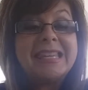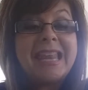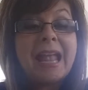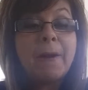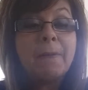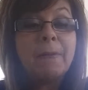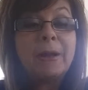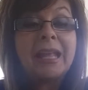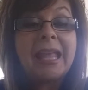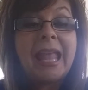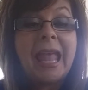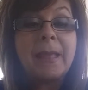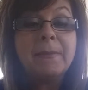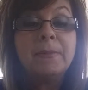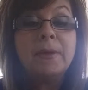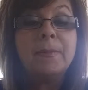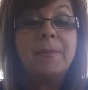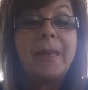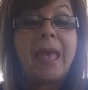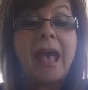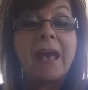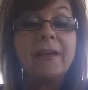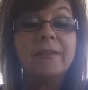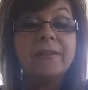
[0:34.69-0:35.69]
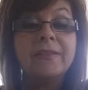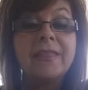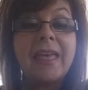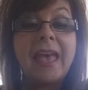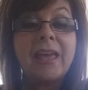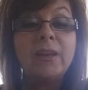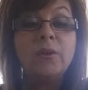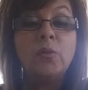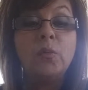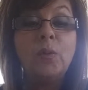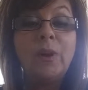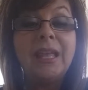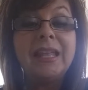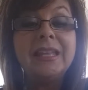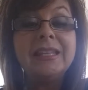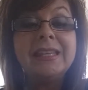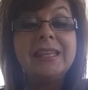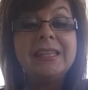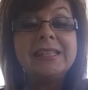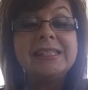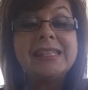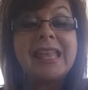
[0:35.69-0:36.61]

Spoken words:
"Now it came about that when